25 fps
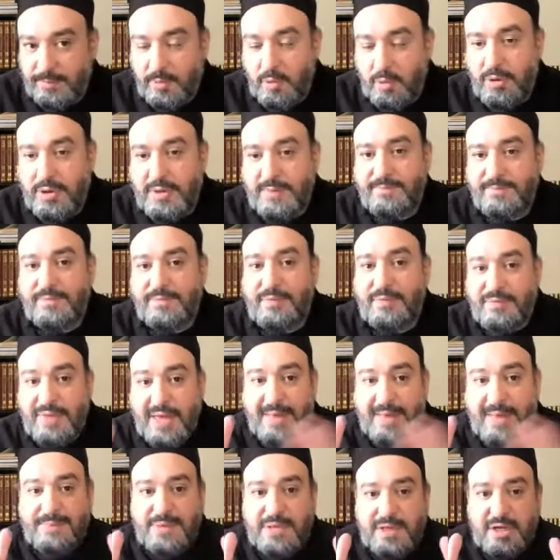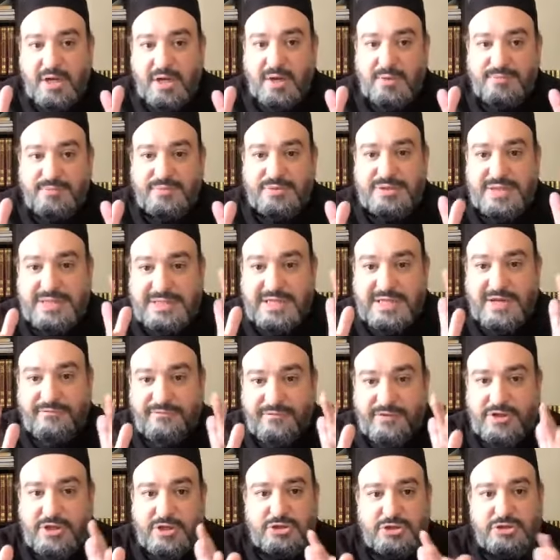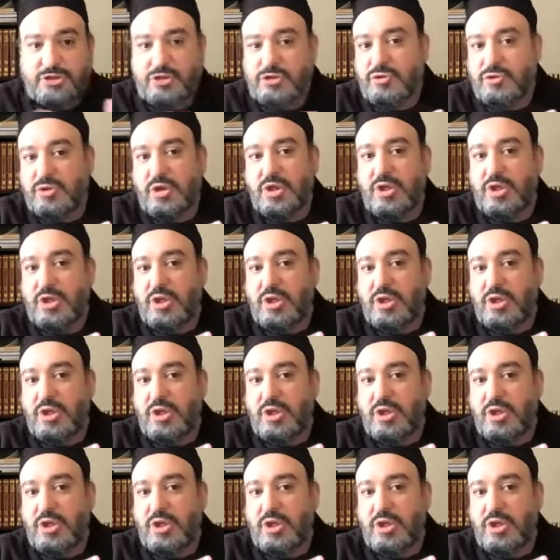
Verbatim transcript: point that that becomes the definition